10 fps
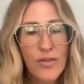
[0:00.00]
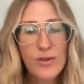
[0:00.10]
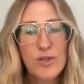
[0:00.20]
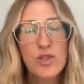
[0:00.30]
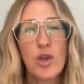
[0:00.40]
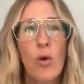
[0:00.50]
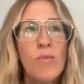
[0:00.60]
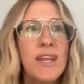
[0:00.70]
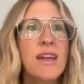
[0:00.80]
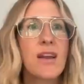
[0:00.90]
There's so
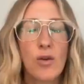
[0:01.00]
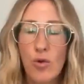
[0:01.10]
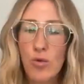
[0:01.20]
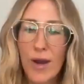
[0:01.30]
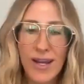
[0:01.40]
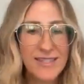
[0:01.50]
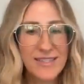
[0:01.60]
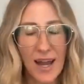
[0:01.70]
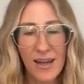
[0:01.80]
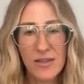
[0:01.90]
many great
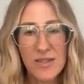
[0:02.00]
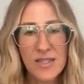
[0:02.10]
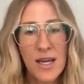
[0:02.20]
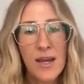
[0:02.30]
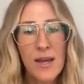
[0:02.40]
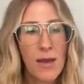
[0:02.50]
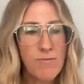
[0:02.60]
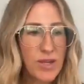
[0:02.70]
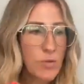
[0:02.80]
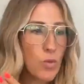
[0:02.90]
styles.
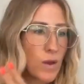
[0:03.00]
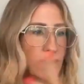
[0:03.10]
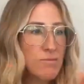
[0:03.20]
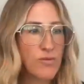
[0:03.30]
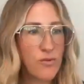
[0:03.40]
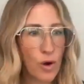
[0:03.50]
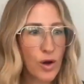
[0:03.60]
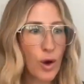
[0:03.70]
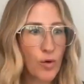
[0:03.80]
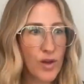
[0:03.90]
And women before
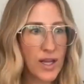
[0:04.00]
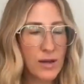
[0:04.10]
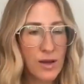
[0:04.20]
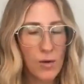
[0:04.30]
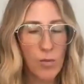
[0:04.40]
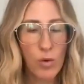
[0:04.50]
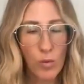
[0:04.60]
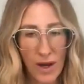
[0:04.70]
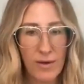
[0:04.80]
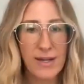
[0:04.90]
COVID were
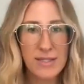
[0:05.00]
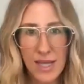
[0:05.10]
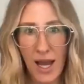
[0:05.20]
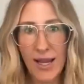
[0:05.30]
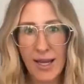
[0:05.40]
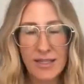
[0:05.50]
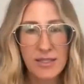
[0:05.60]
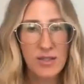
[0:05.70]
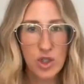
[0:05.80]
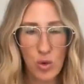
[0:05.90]
wearing
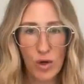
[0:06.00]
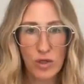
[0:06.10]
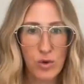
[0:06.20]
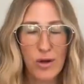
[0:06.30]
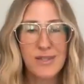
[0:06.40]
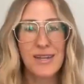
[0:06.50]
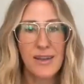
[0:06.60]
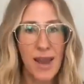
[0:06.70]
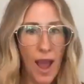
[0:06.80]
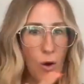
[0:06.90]
tight, short shorts.
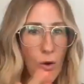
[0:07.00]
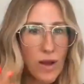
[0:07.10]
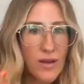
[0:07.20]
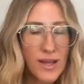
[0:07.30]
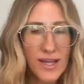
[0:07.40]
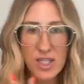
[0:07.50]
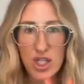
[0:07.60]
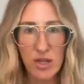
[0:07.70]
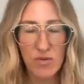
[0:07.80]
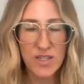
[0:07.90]
Now it's
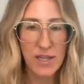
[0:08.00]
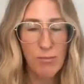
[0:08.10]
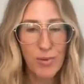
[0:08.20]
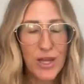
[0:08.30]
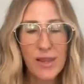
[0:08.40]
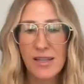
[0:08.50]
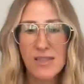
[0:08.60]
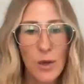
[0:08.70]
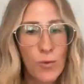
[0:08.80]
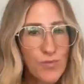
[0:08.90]
shifted completely.
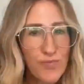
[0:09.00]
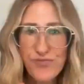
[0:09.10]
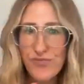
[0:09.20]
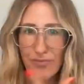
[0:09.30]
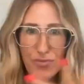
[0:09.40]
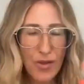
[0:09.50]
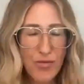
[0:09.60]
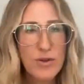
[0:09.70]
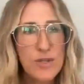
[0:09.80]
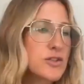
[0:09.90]
So
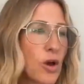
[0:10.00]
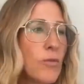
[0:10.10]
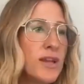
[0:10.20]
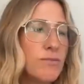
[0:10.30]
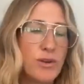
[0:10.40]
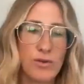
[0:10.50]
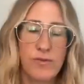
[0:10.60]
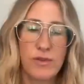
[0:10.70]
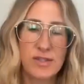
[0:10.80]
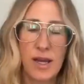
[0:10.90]
there's so many
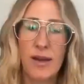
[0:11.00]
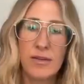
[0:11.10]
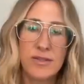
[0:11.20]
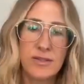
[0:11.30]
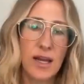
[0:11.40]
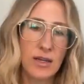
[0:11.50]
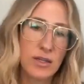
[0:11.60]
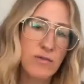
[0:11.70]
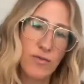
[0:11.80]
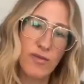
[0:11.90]
beautiful styles that
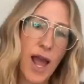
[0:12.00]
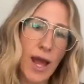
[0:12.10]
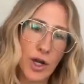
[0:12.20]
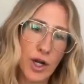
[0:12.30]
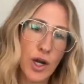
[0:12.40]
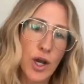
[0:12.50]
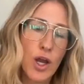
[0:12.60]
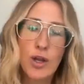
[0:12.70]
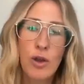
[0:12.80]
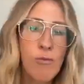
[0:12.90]
could flatter.
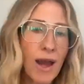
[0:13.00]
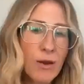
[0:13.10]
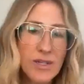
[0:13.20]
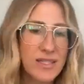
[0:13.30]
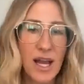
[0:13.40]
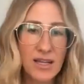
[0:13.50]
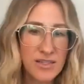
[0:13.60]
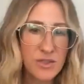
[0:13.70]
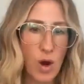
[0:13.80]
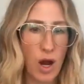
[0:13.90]
No matter what
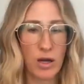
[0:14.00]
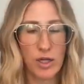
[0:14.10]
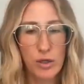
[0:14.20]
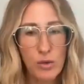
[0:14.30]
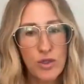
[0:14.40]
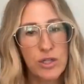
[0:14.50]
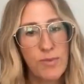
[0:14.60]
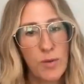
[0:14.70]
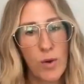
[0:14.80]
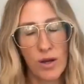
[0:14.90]
size you are, you should
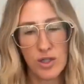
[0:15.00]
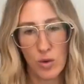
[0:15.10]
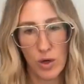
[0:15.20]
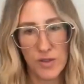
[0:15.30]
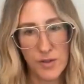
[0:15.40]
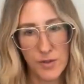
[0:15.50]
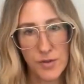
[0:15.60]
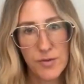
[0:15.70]
be wearing shorts.